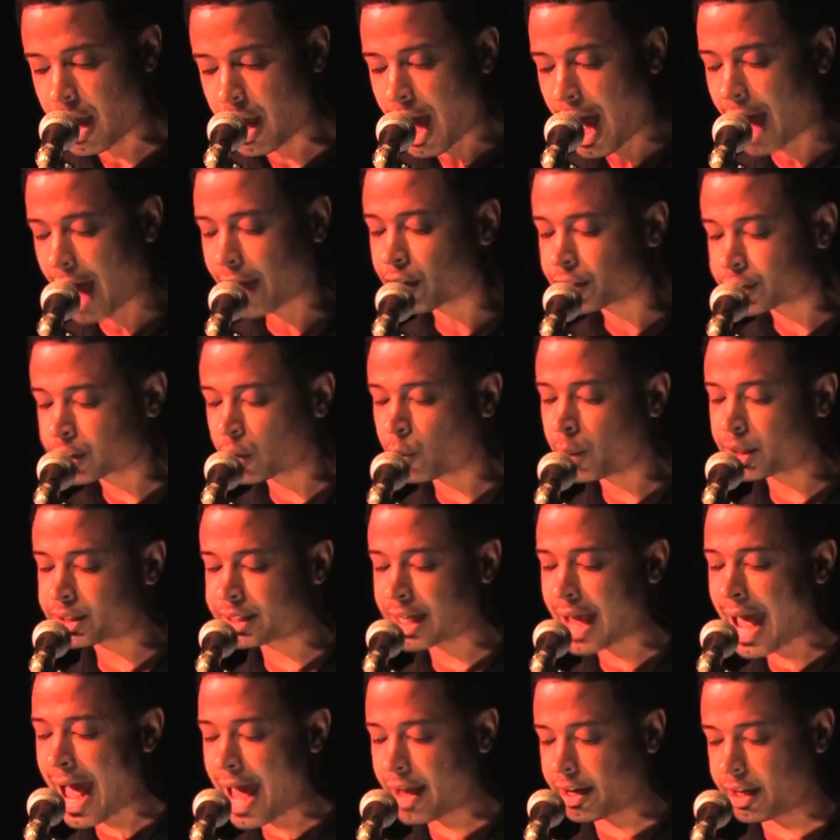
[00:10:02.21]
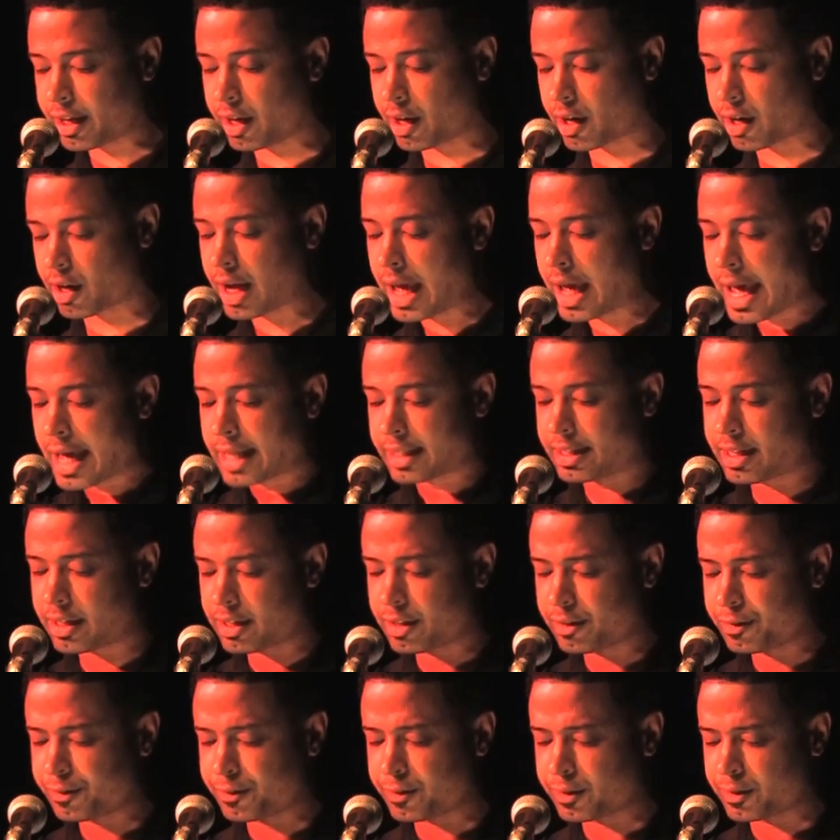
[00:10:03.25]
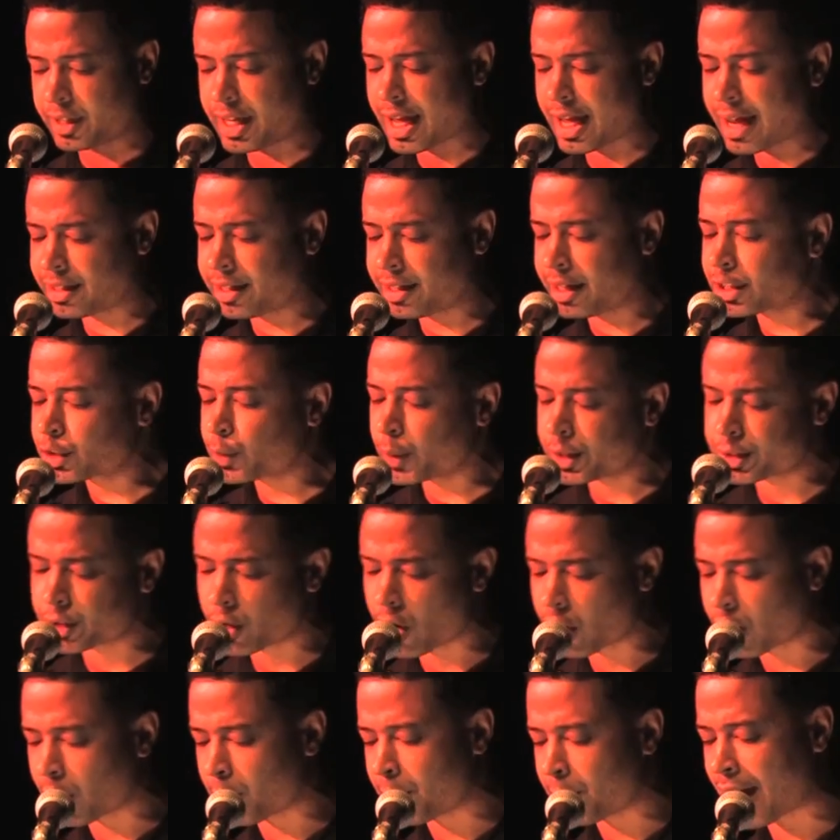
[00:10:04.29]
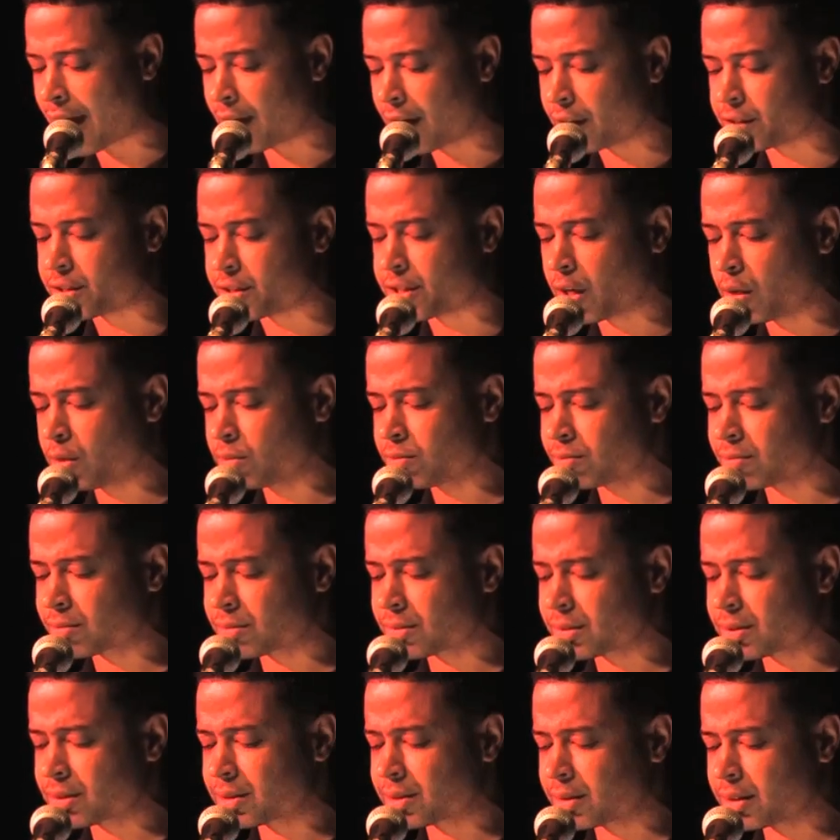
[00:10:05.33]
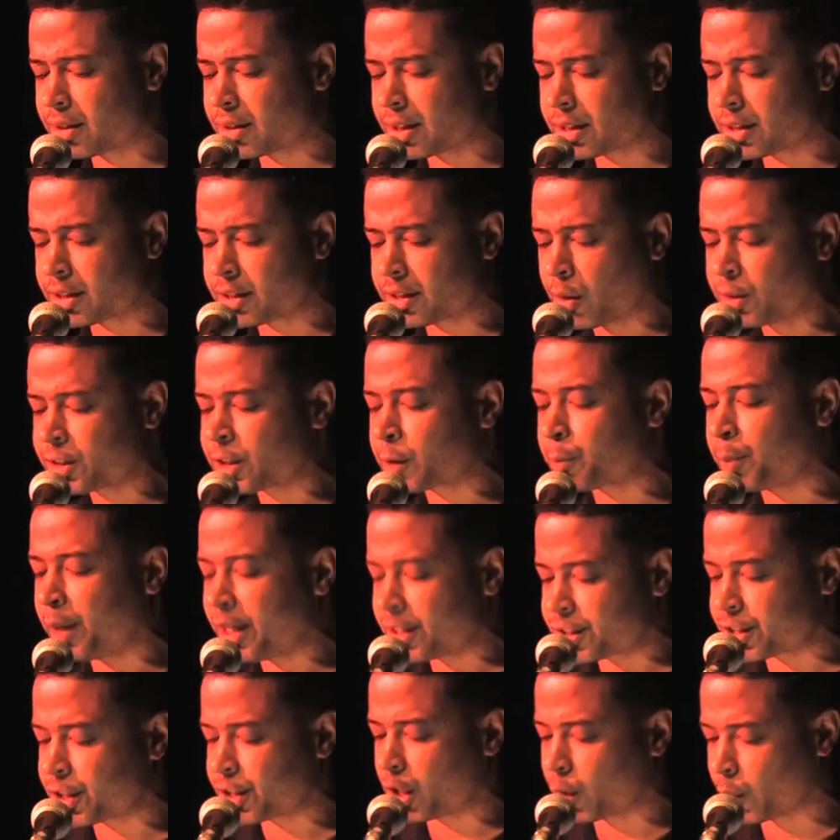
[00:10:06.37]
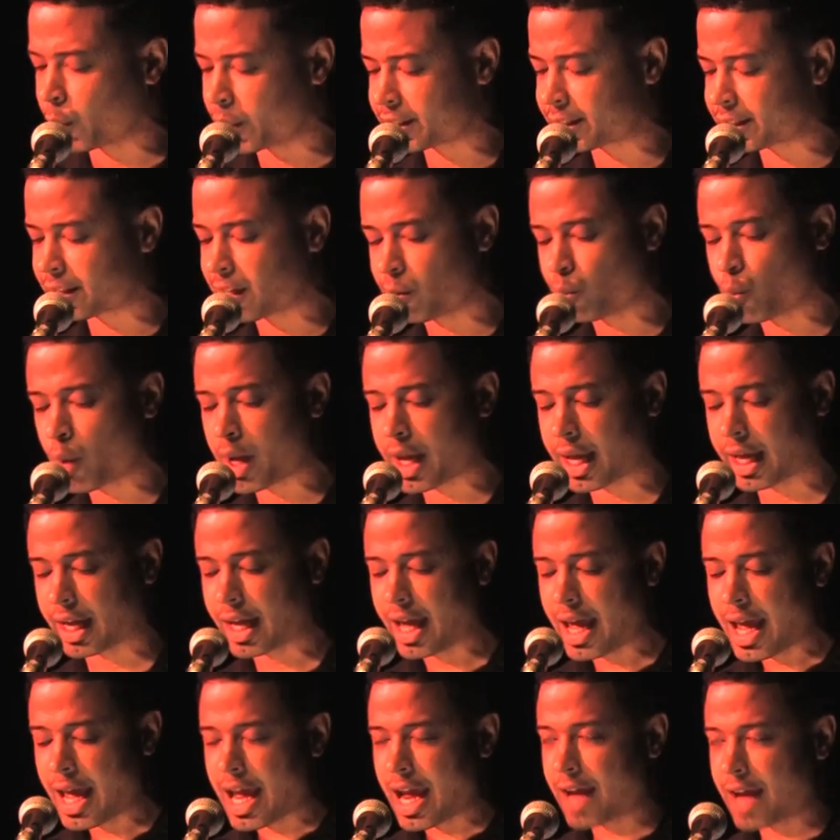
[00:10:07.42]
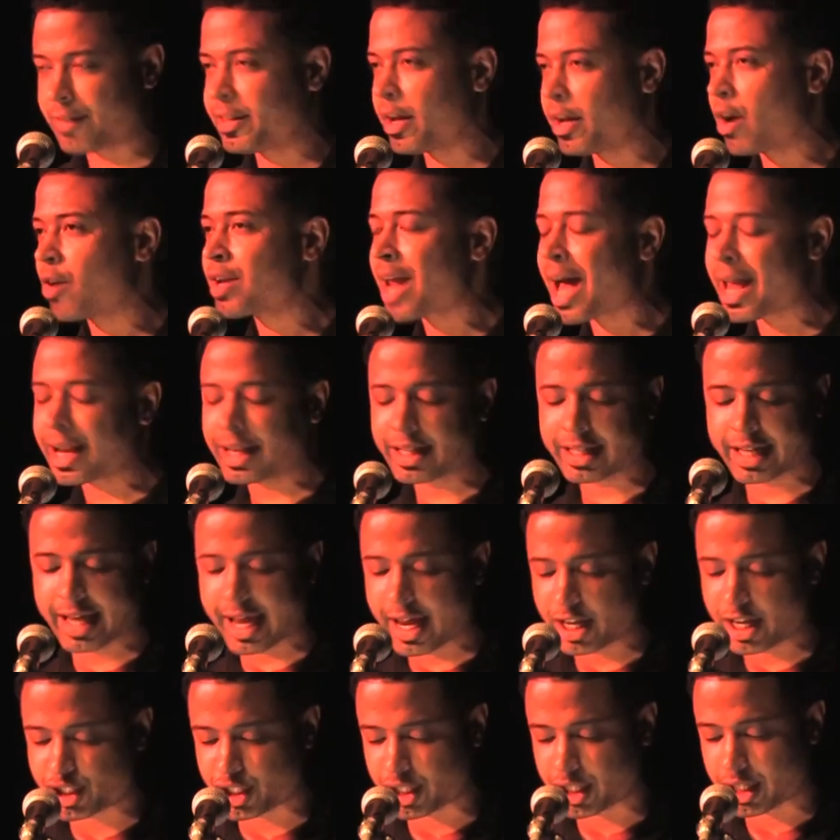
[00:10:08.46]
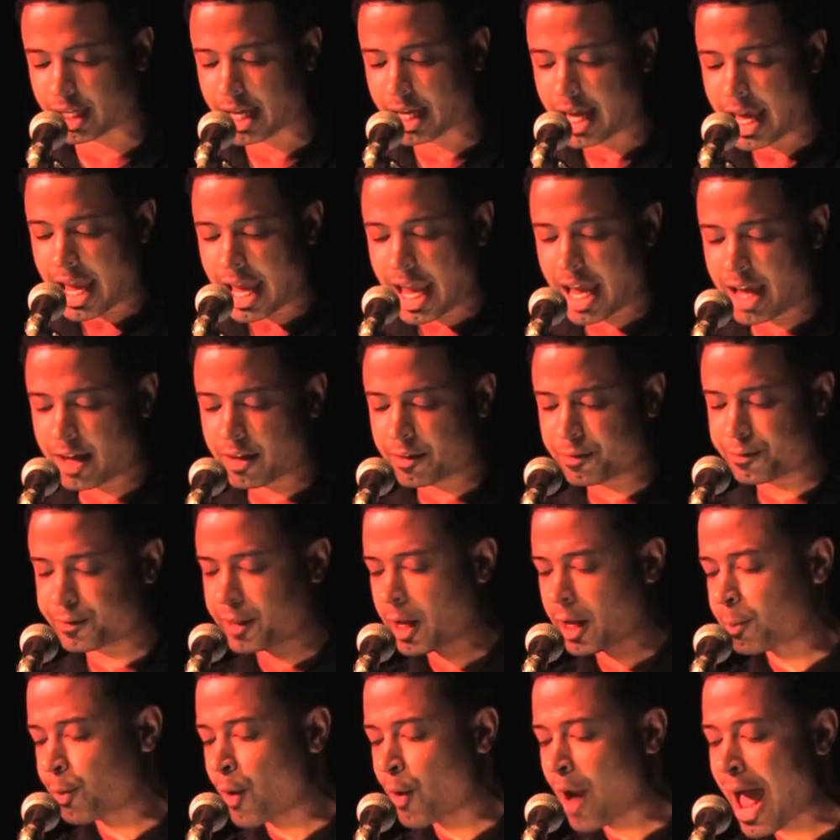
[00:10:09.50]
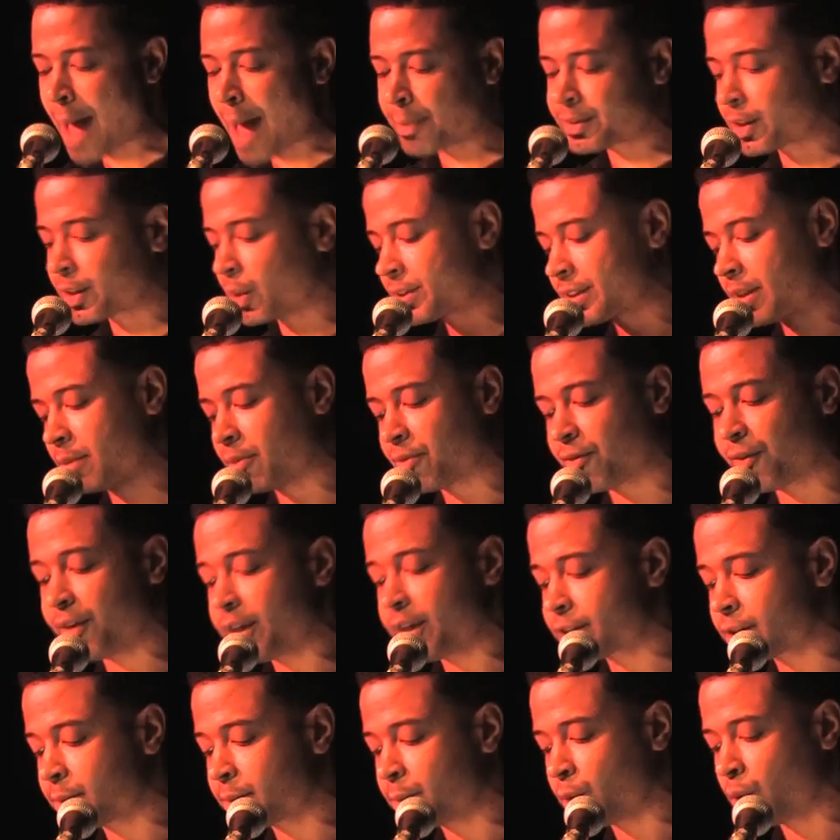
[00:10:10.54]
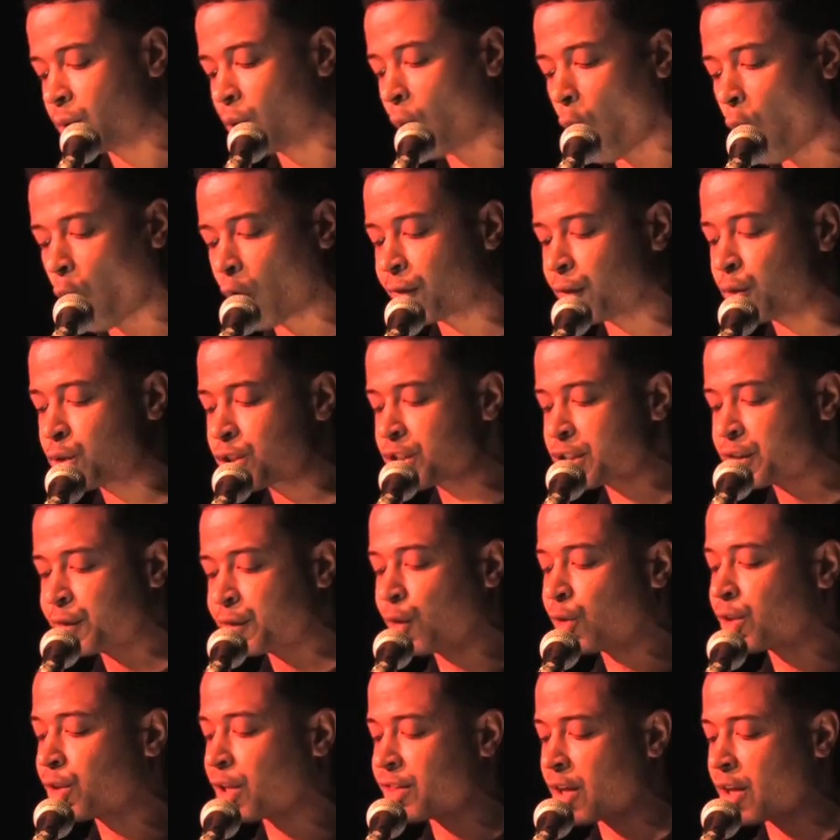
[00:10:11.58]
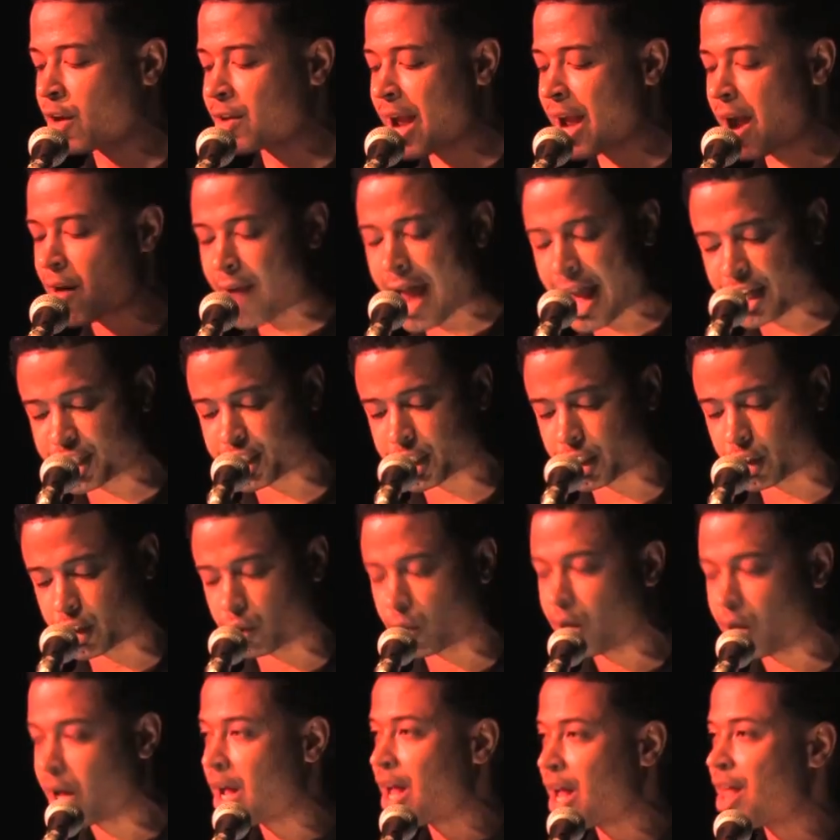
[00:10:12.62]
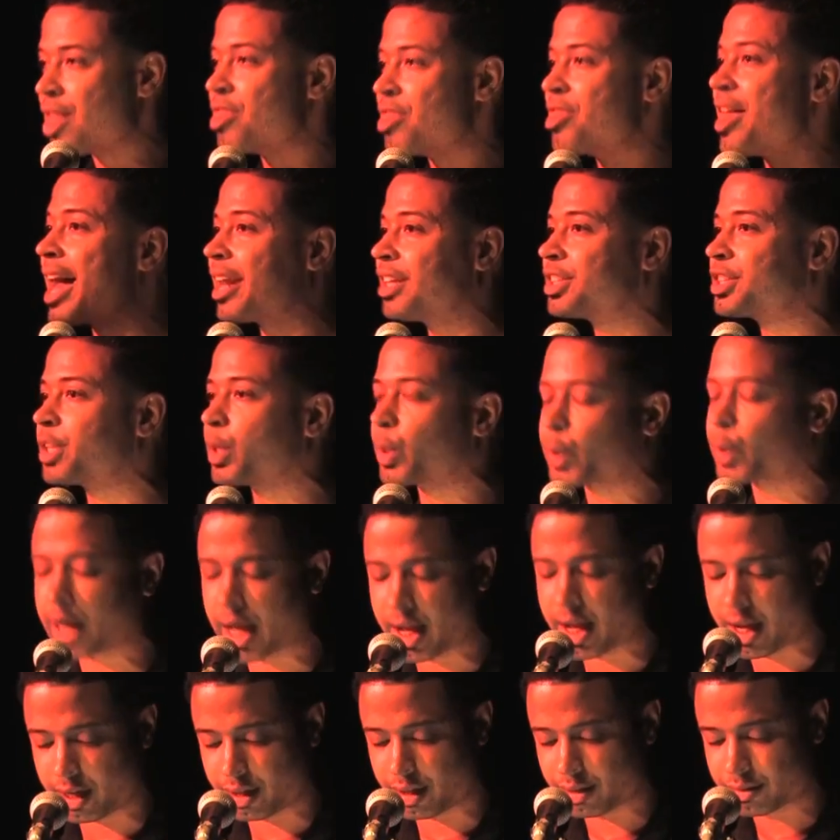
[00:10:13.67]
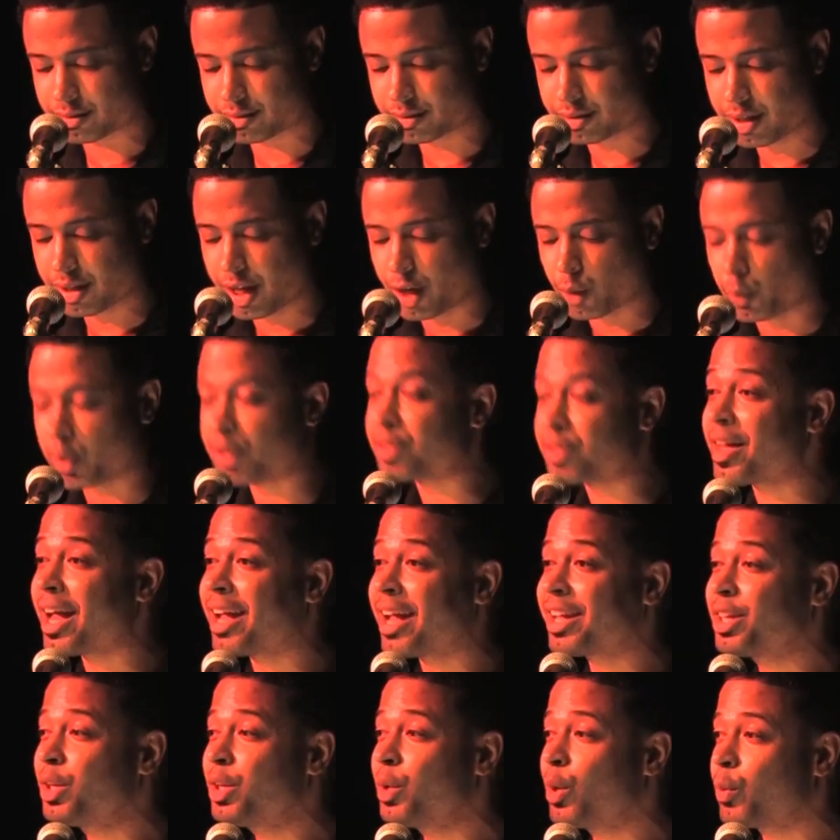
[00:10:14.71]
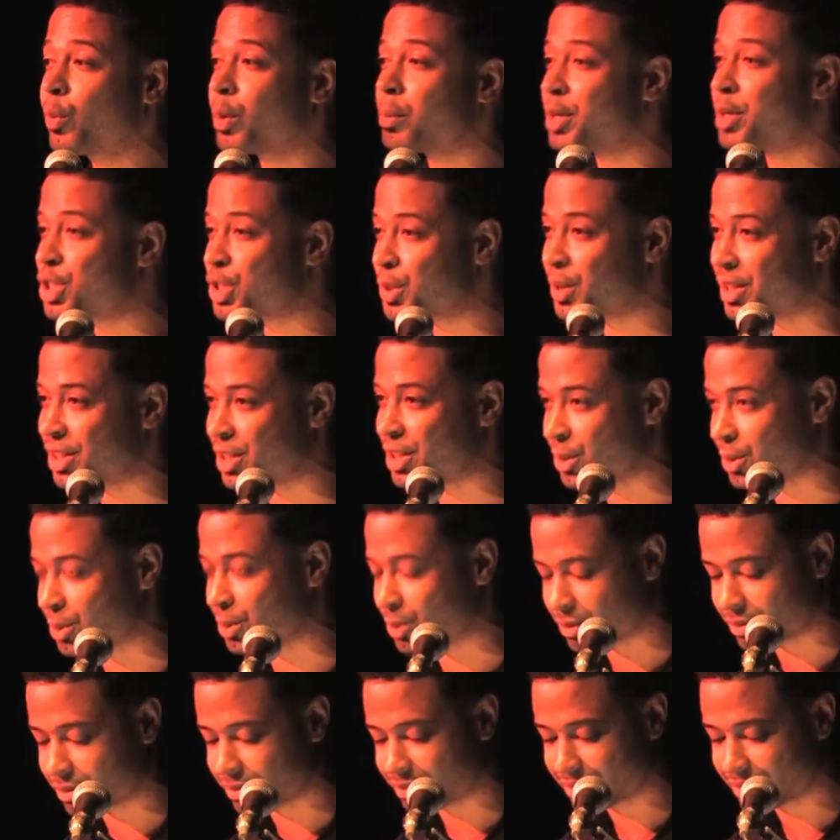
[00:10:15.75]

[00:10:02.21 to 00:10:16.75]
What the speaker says: I also want to add here that if the ideas we talk about don't speak to you in some way, if they are not engaging, if they perhaps don't seem feasible, or if you just feel that they're not rational, that is okay. We thank you and we bid you adieu.